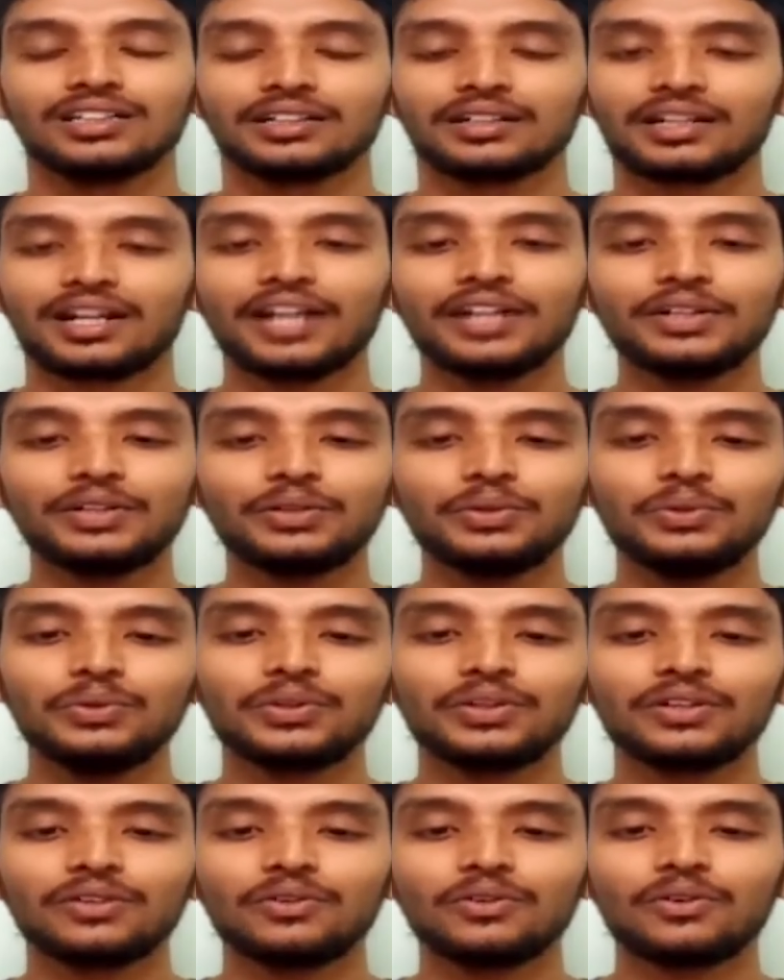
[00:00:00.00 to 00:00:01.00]
try
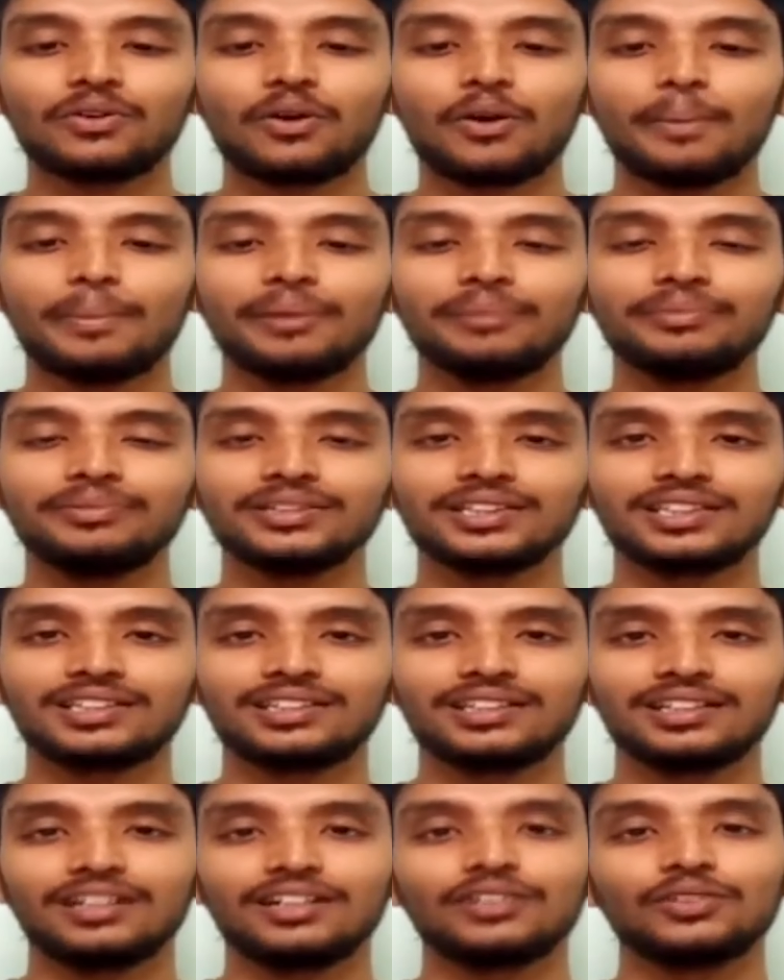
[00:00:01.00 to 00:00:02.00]
to cope up with
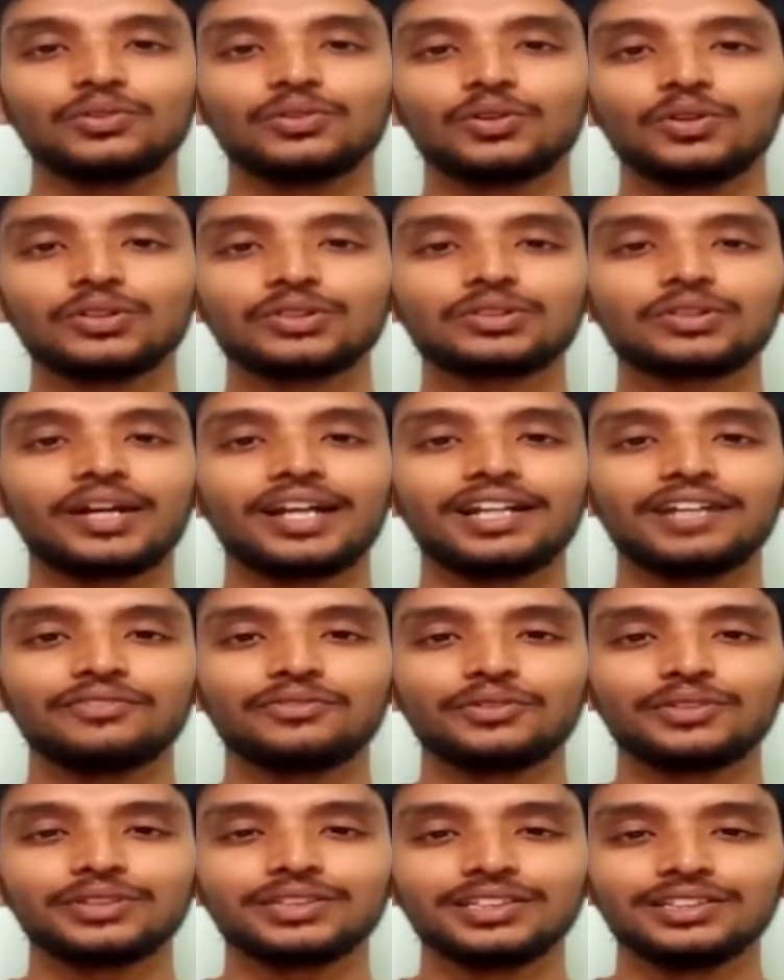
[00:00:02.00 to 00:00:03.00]
those kind of
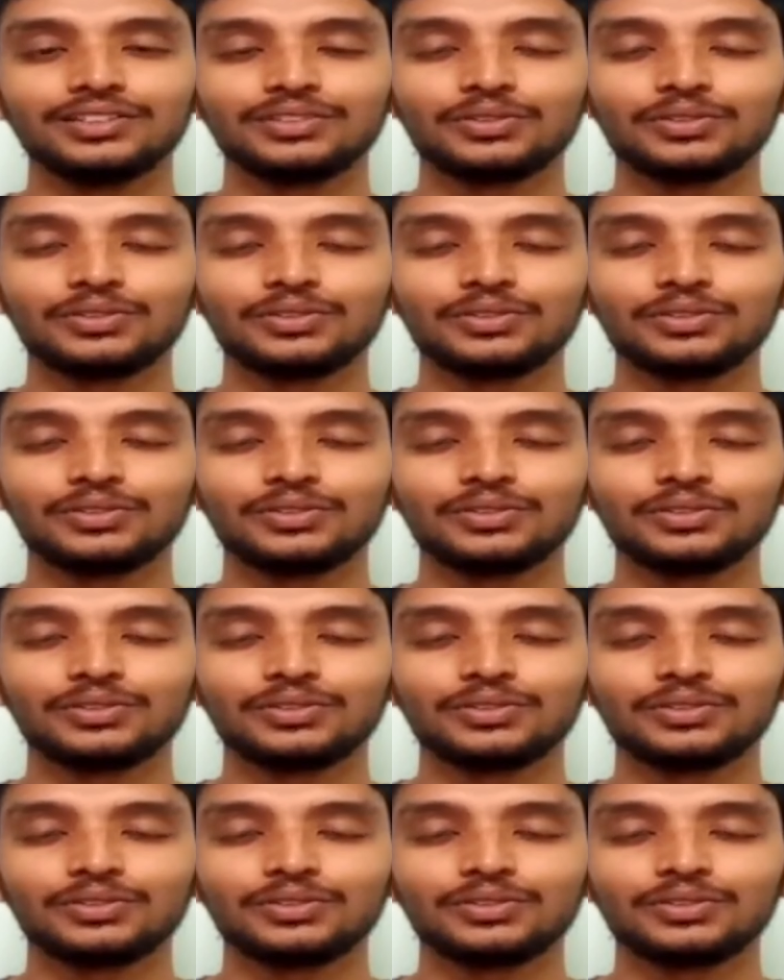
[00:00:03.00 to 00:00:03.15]
questions.